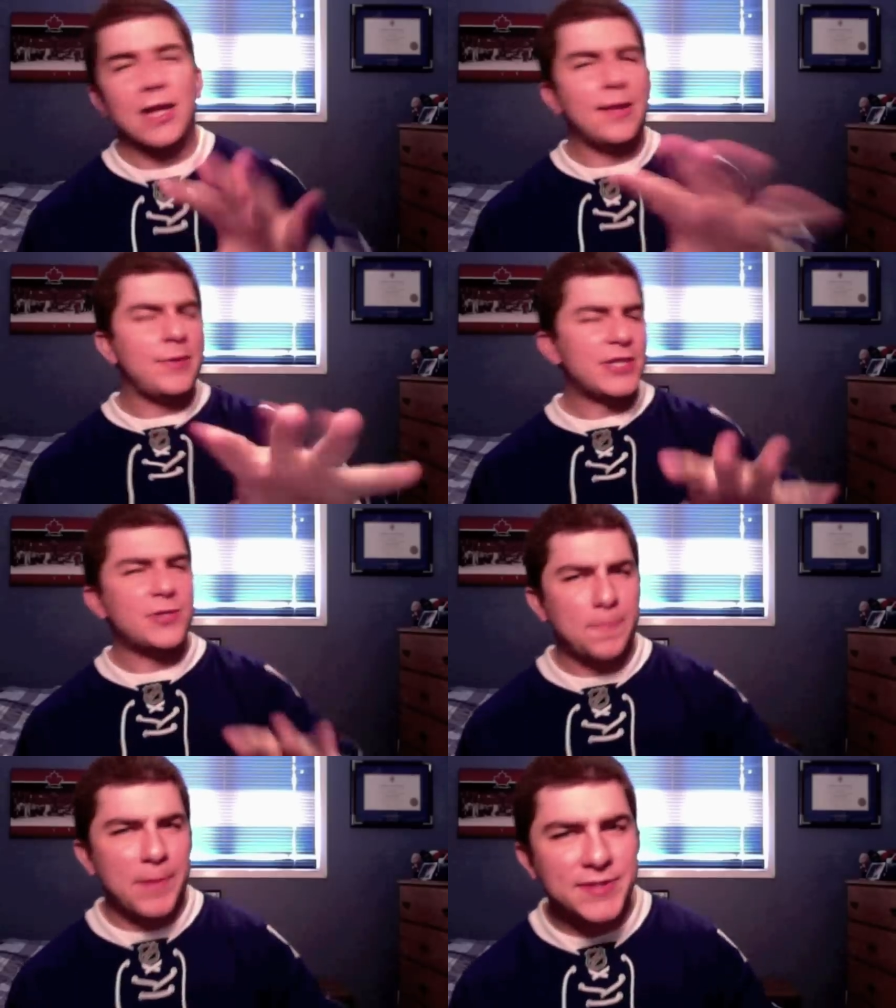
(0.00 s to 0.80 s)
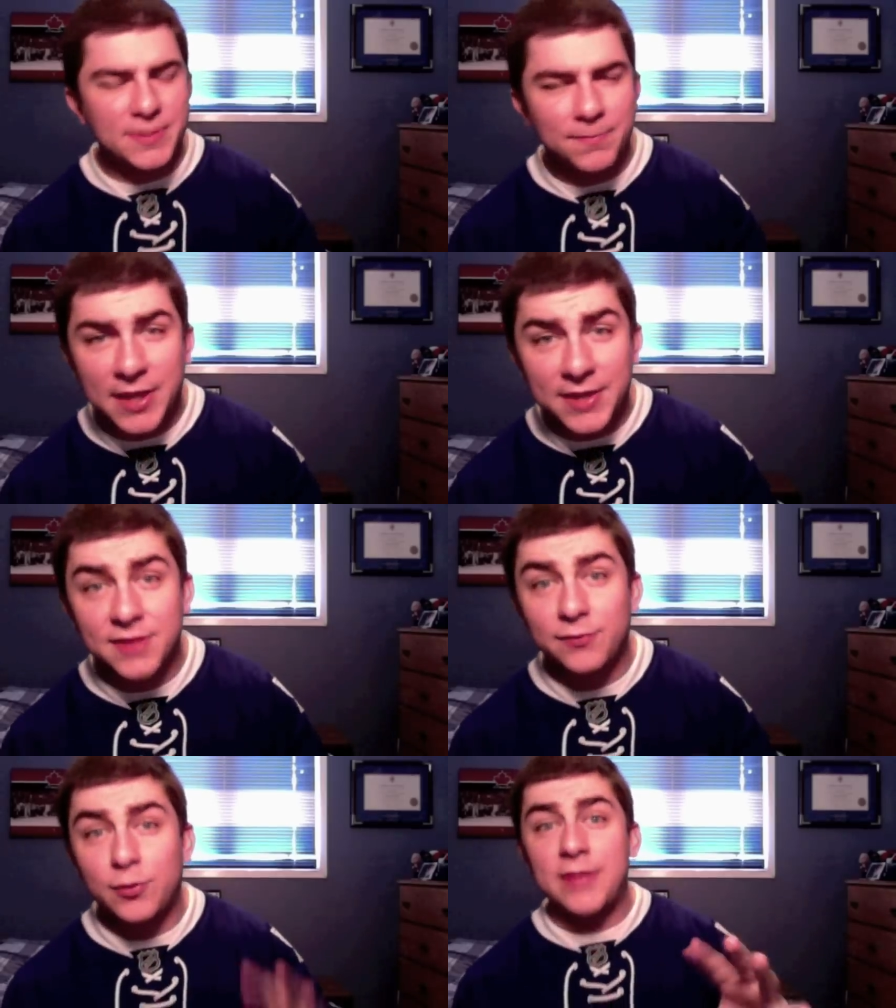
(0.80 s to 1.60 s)
let me just repeat some things
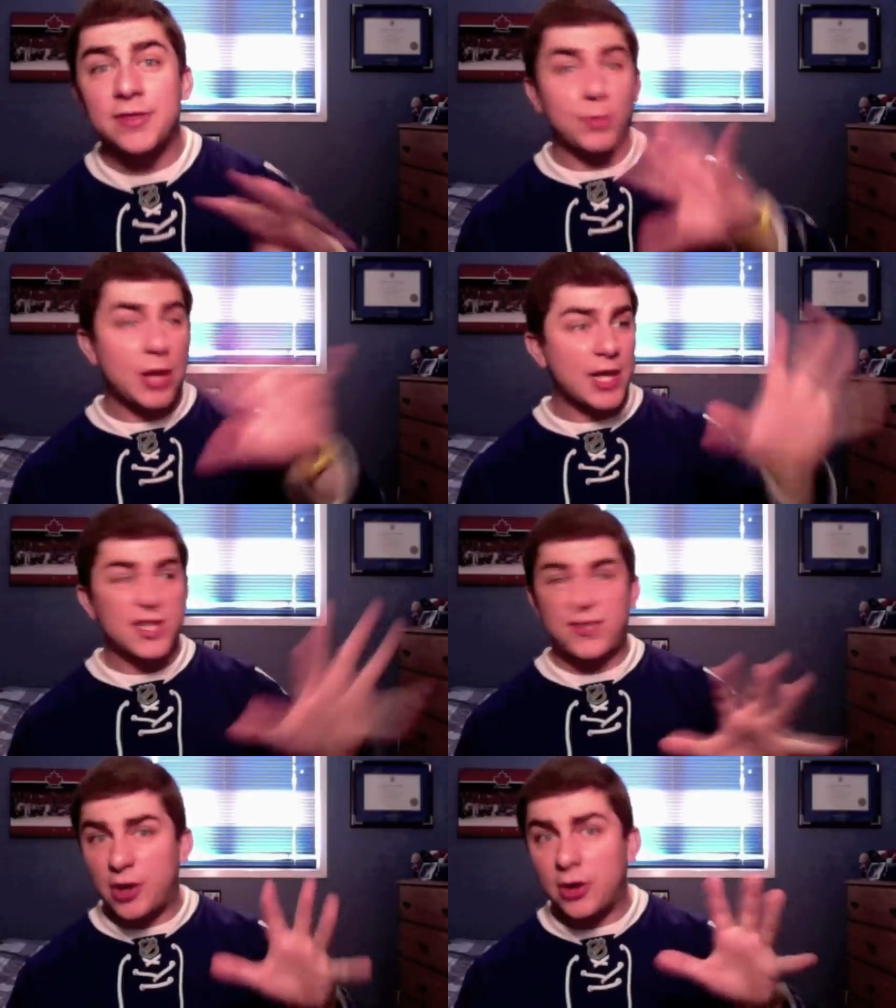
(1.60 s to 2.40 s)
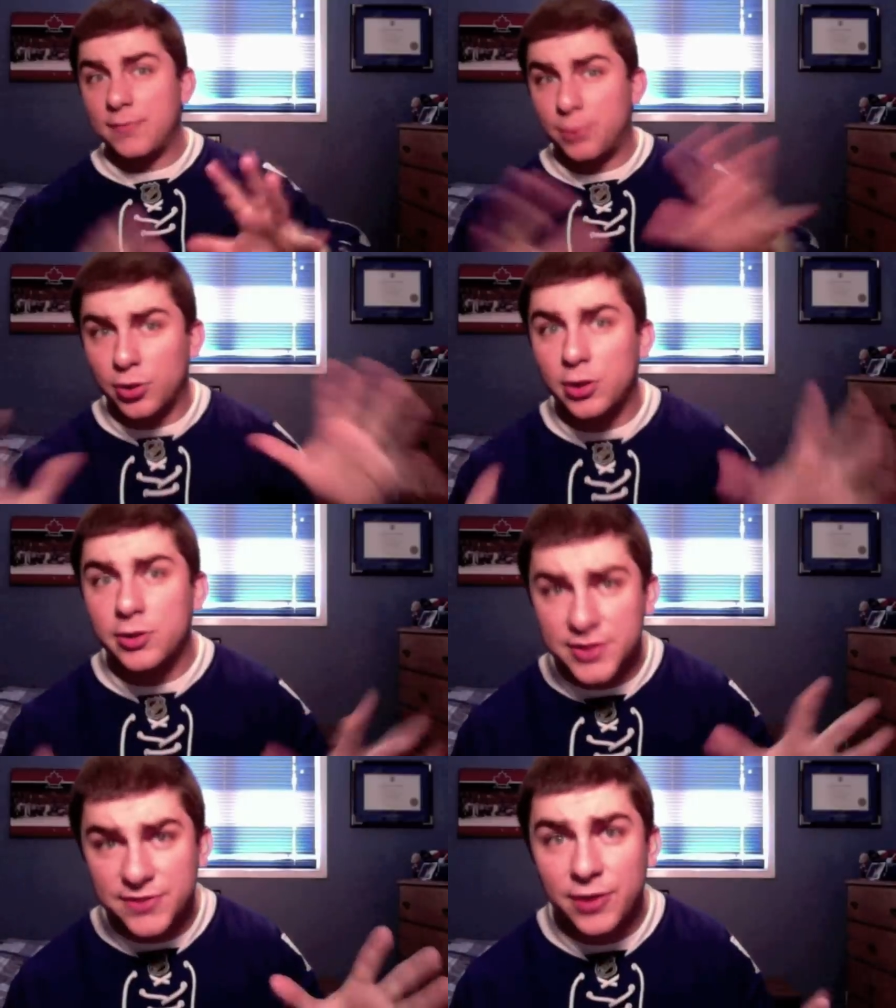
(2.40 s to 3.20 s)
I've read in the blogosphere and
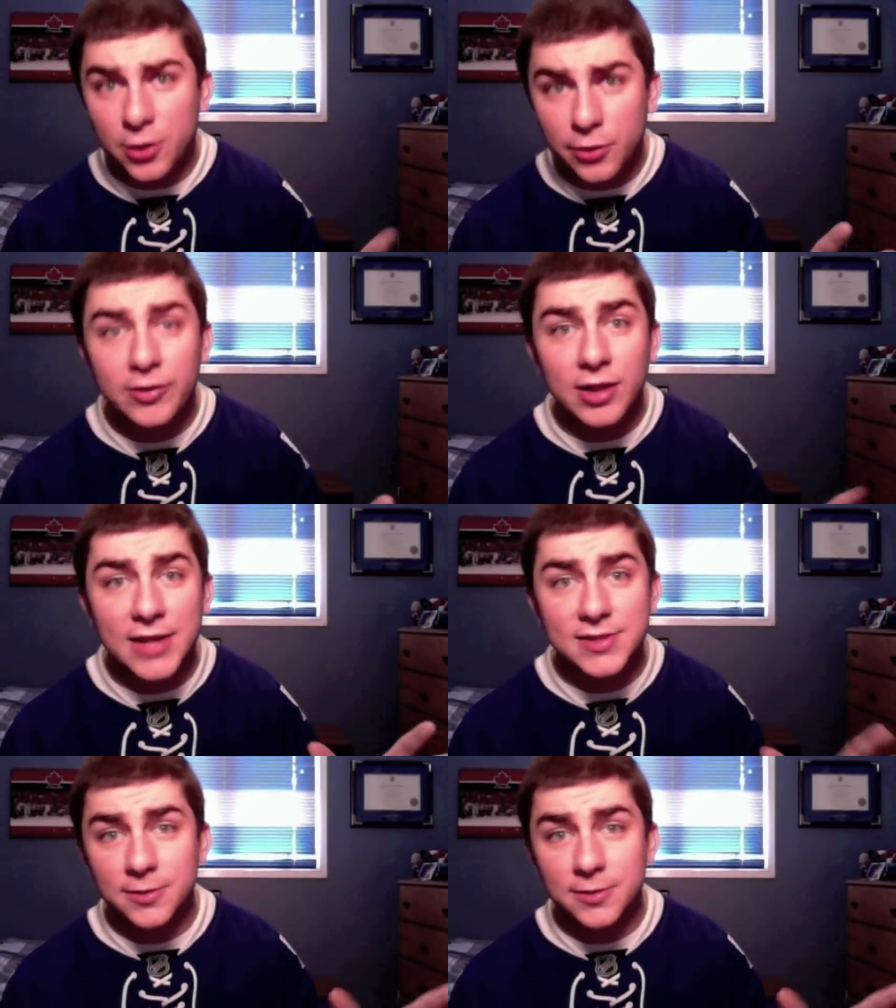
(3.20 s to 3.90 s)
Barilkasphere over the last little